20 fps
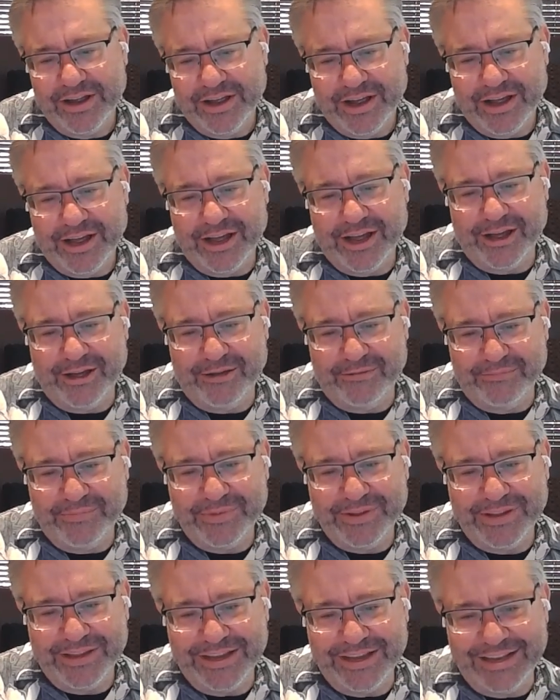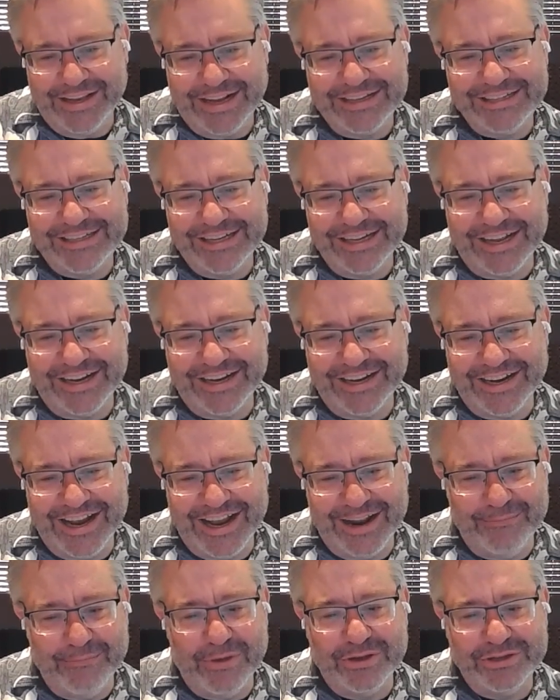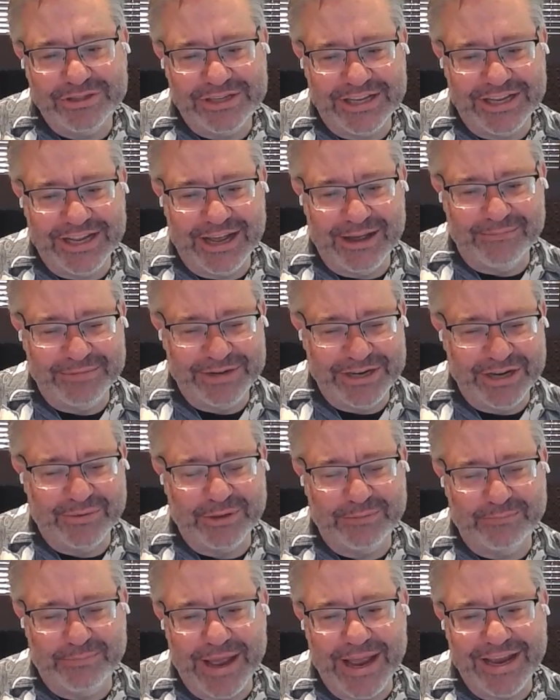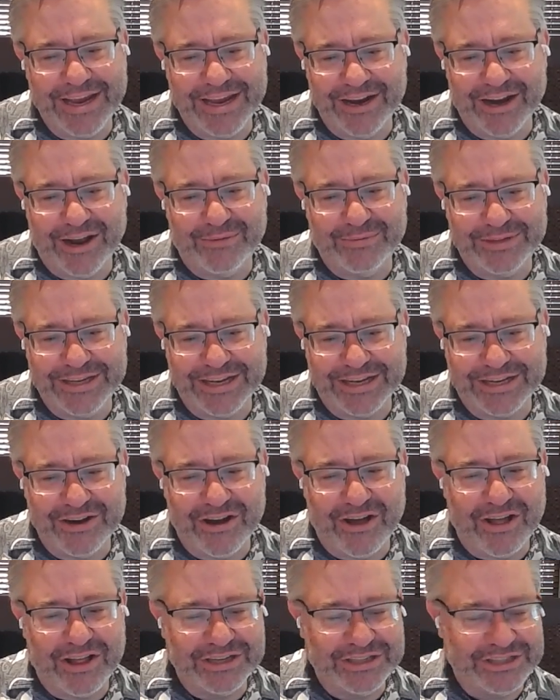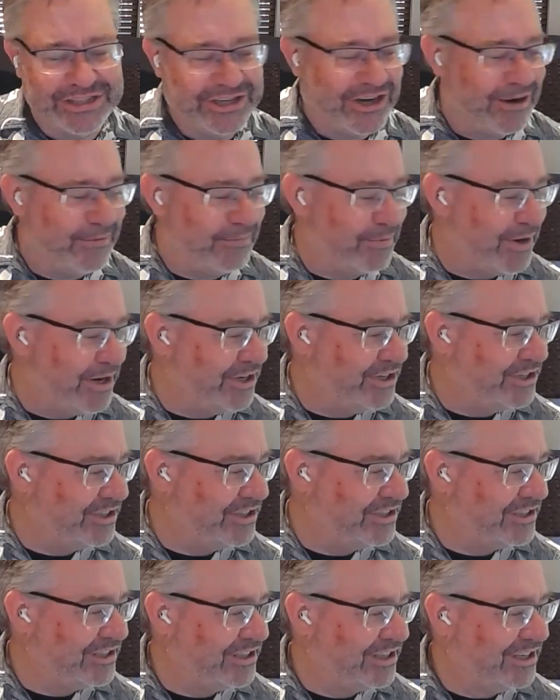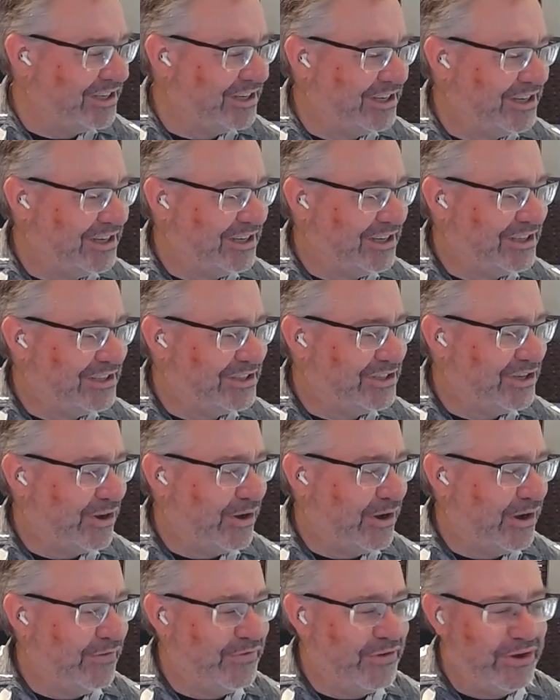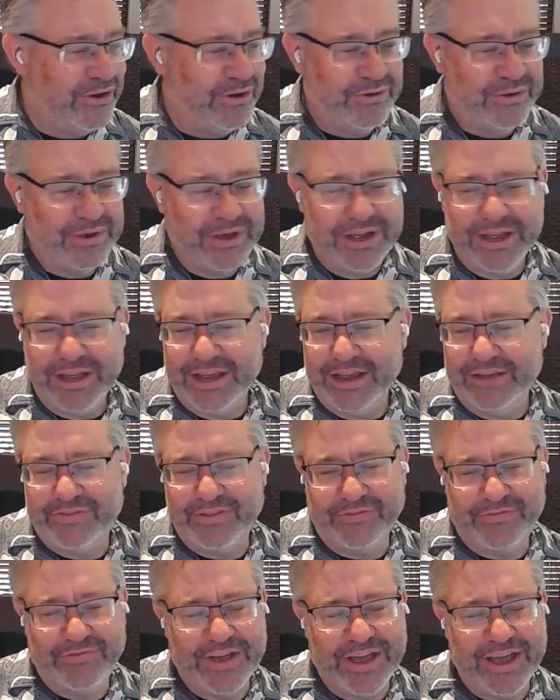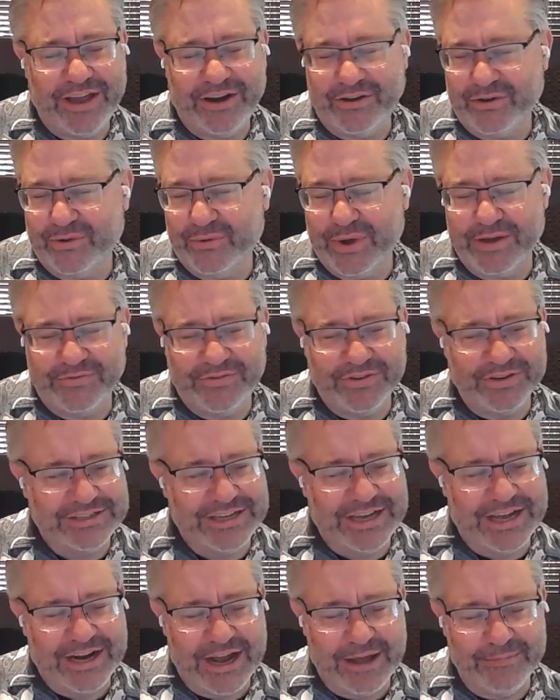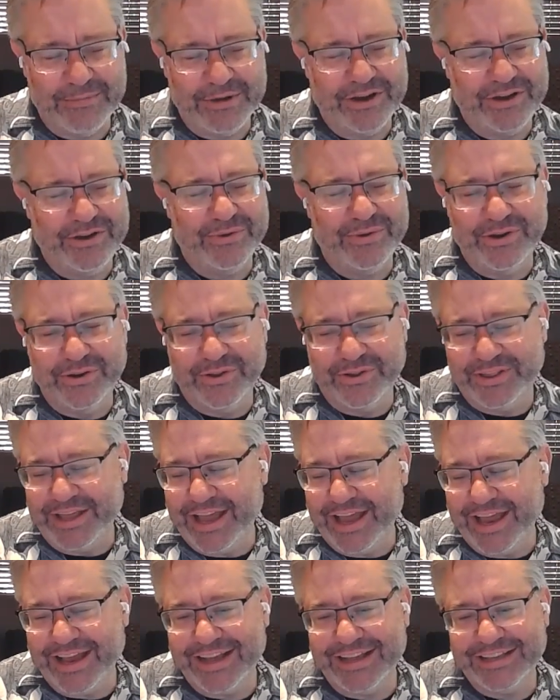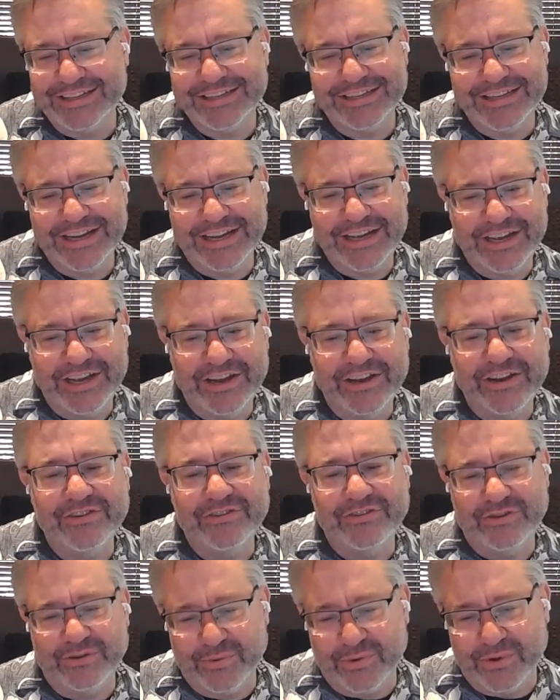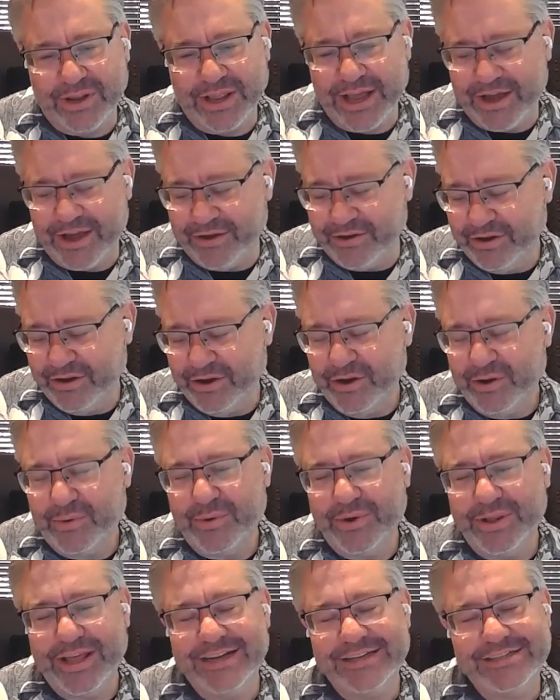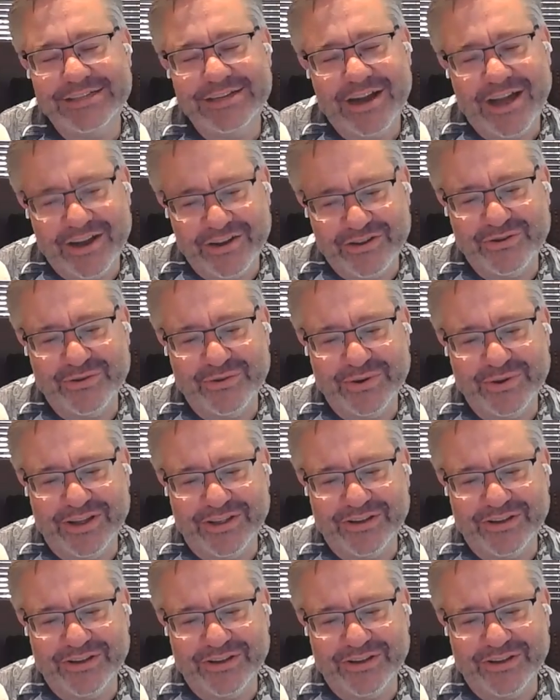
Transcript: And that's it. And most of them deal with banking, not with technology and operations. So if the Fed or whoever said, I'm going to do a new thing, it's going to take years to roll out, where that is not true in other